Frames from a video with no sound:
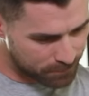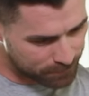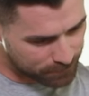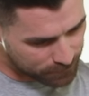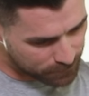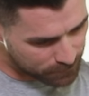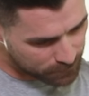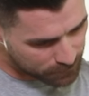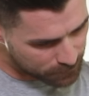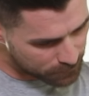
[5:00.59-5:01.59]

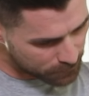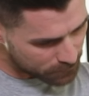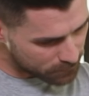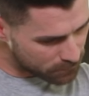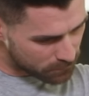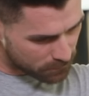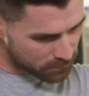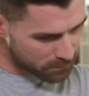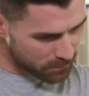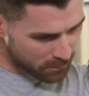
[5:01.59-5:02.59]

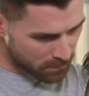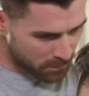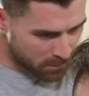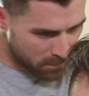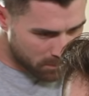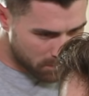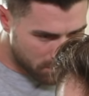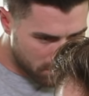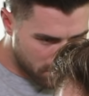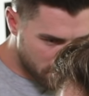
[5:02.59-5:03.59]

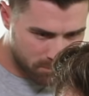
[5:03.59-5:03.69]
The person shown says nothing.